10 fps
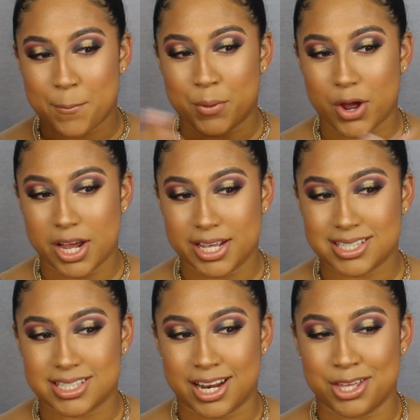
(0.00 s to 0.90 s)

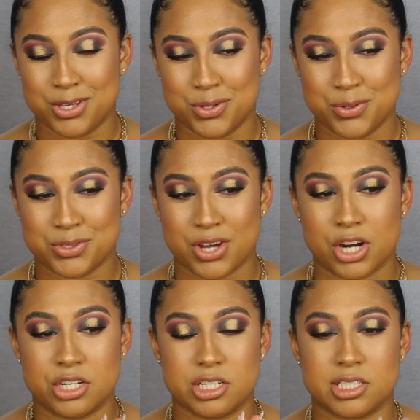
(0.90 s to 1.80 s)
products that I use
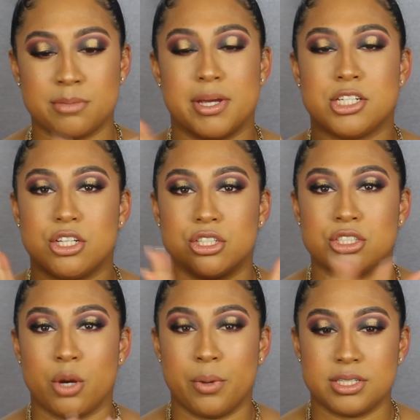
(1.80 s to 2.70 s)
are just meshing
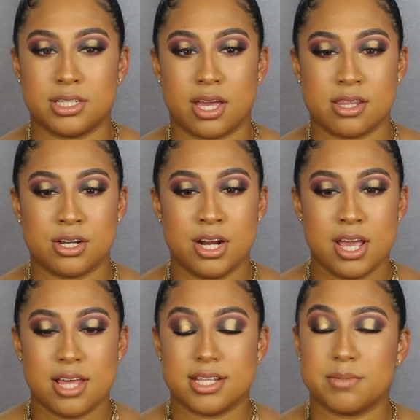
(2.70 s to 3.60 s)
so well together.
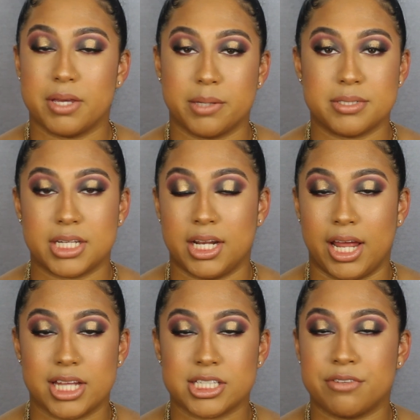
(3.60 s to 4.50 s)
This makeup is going to
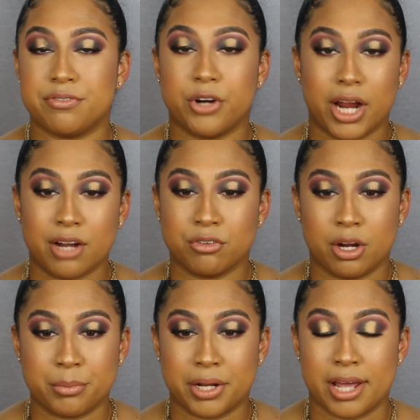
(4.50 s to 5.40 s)
last
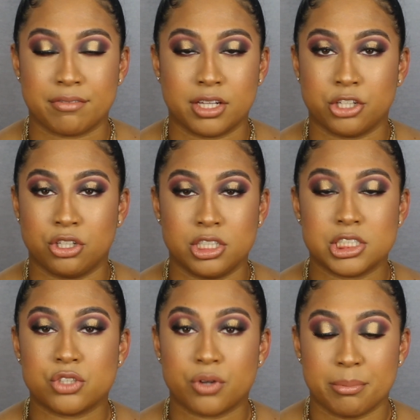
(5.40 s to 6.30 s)
forever. I'm going to have to literally
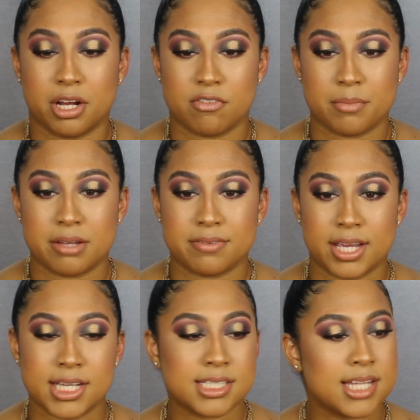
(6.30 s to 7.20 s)
scrub it off my
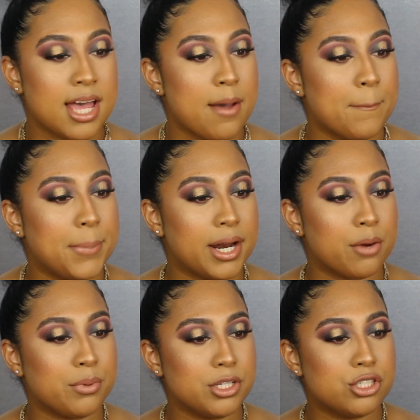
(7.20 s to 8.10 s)
face. But I
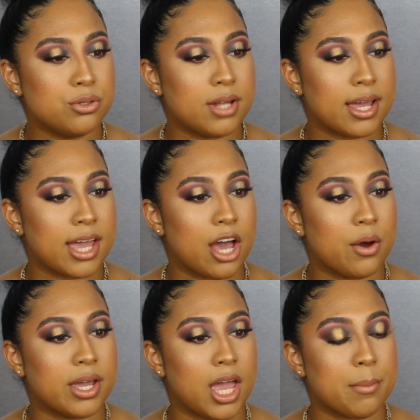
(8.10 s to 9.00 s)
really do like how
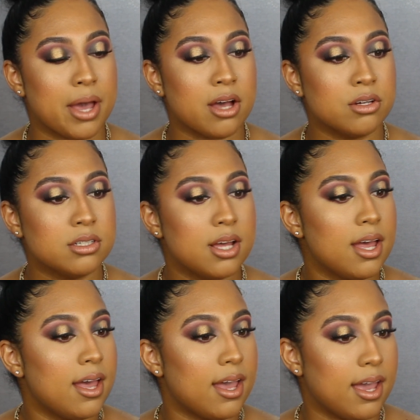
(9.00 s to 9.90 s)
it came out.
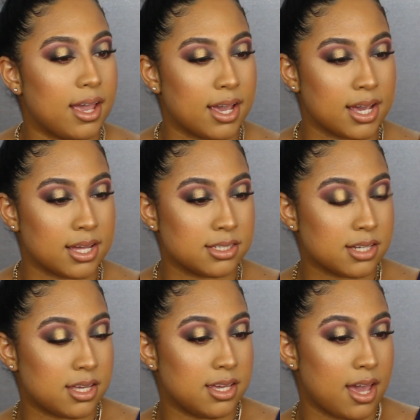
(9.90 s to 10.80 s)
And
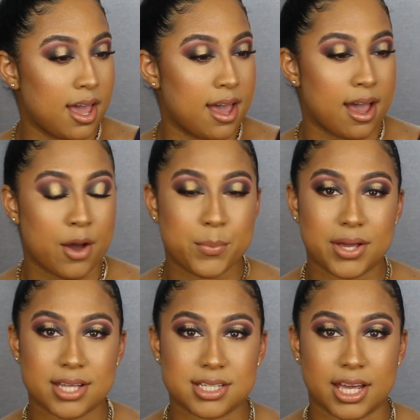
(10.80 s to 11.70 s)
yeah, I hope you
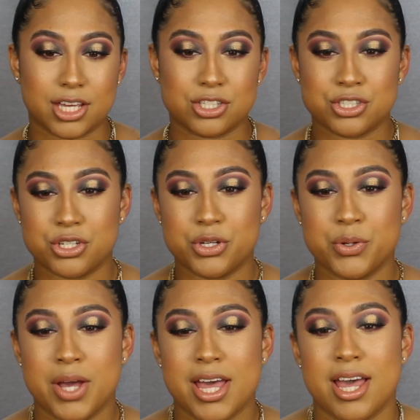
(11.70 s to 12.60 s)
guys like it too.